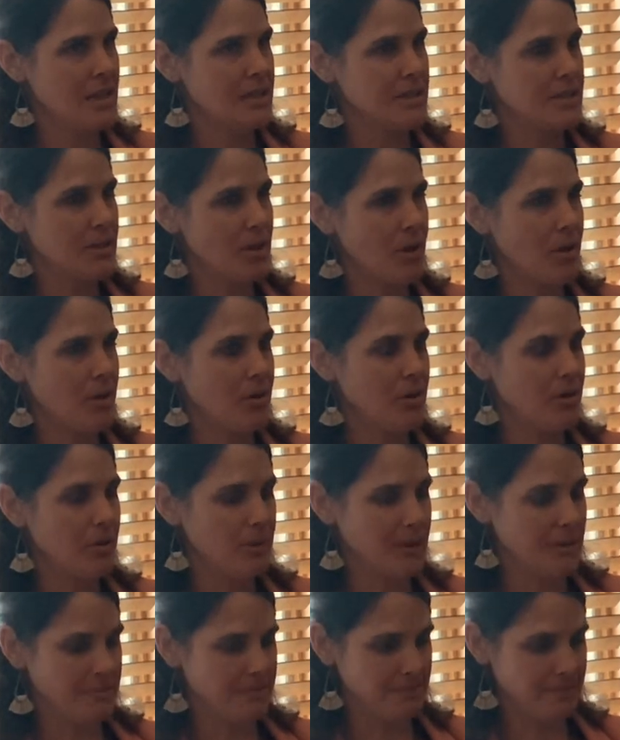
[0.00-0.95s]

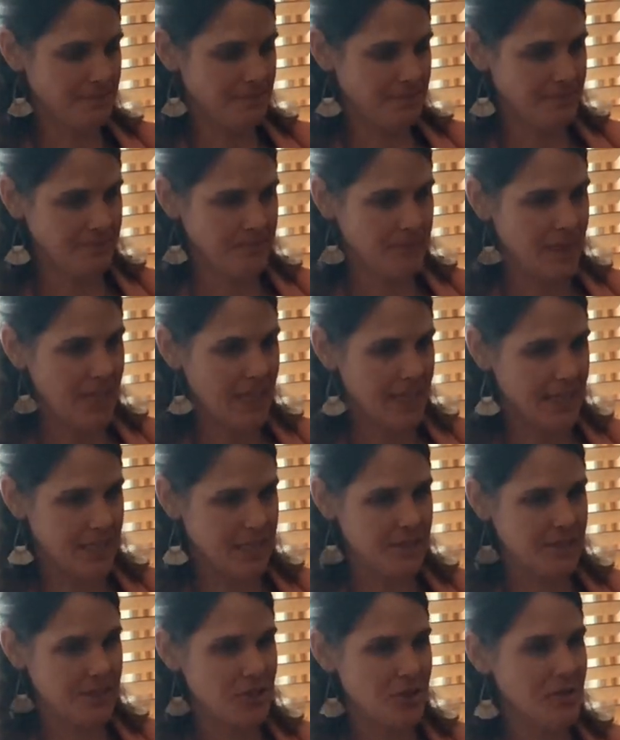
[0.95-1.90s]
So
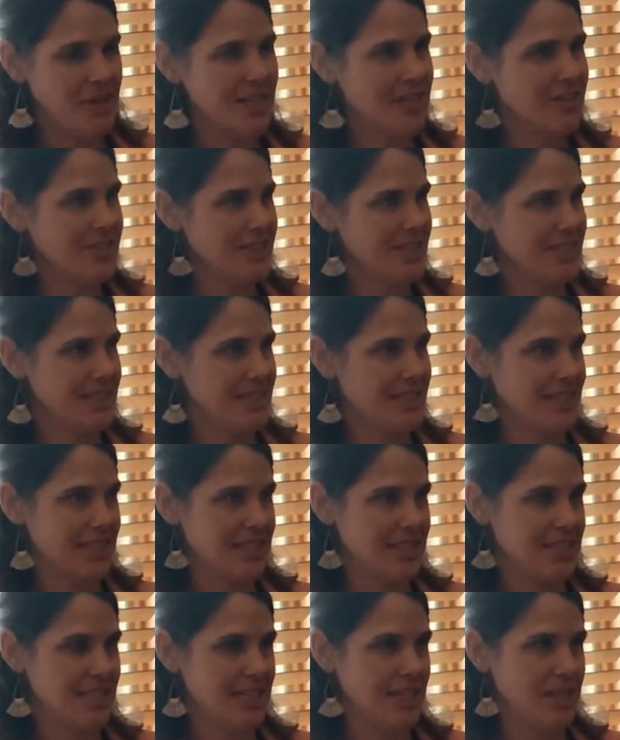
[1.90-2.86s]
in
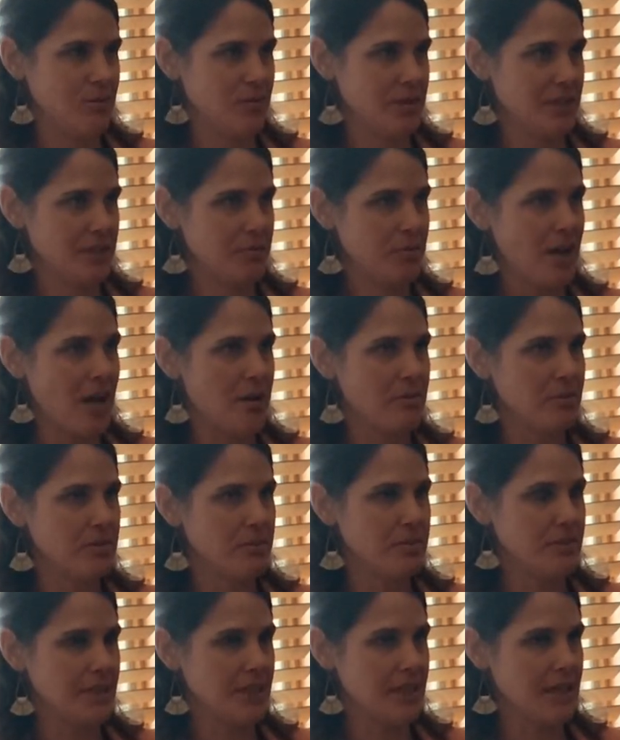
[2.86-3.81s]
2016 was
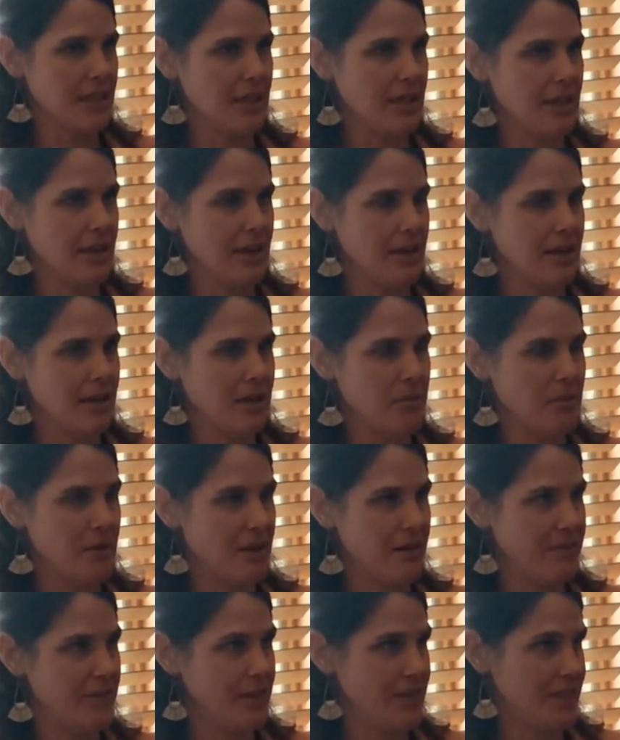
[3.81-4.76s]
probably
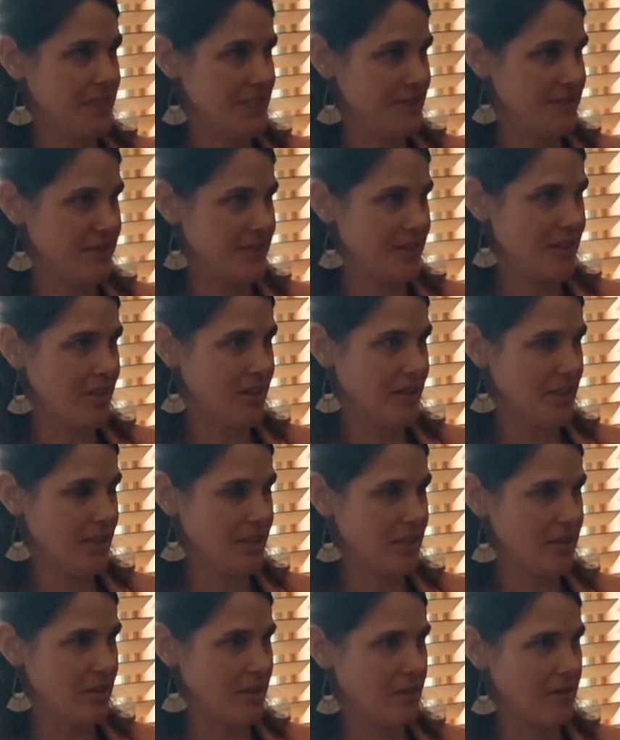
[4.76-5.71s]
a very difficult
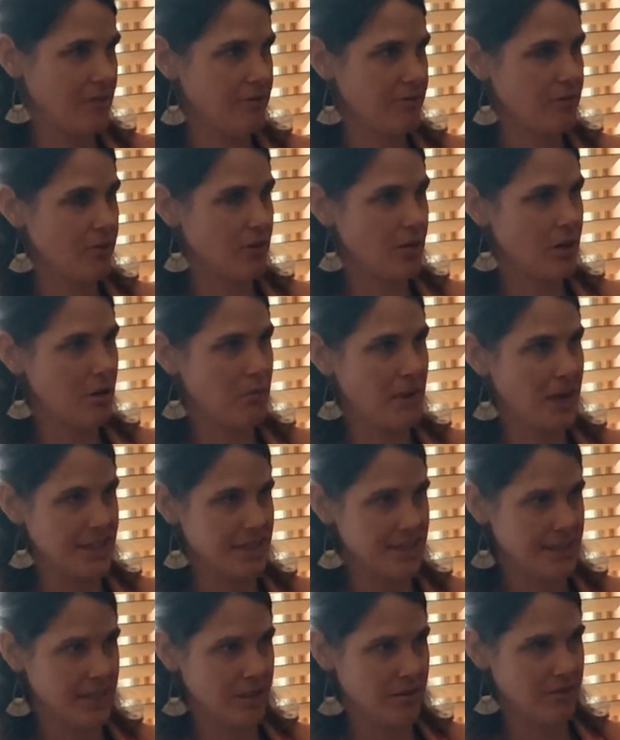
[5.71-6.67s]
year for
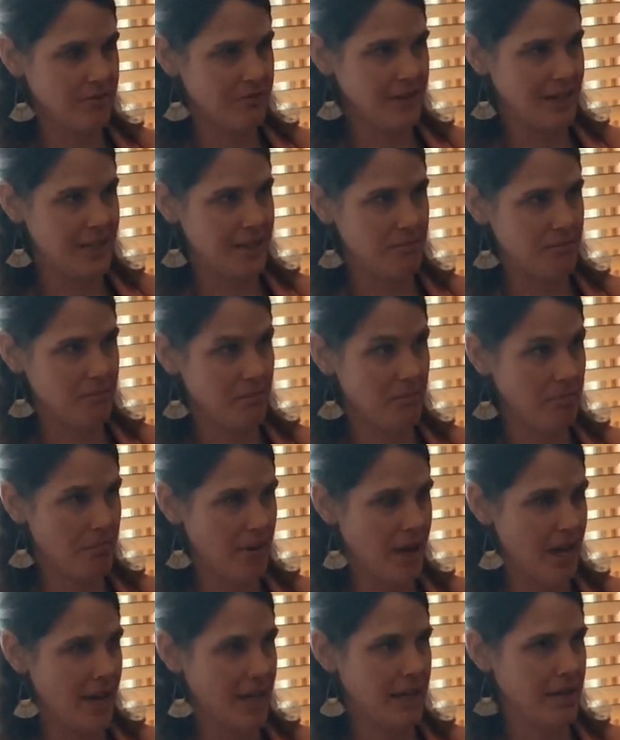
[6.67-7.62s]
myself and
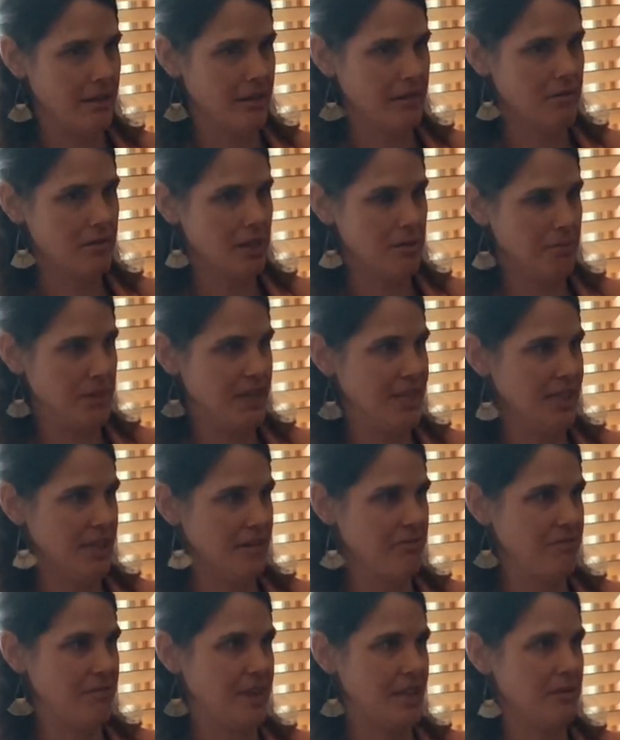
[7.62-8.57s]
my
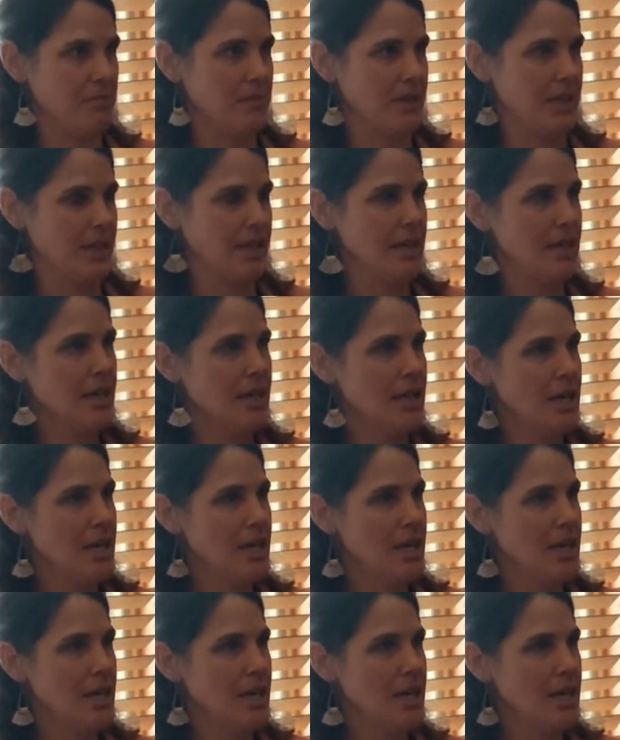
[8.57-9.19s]
immediate family.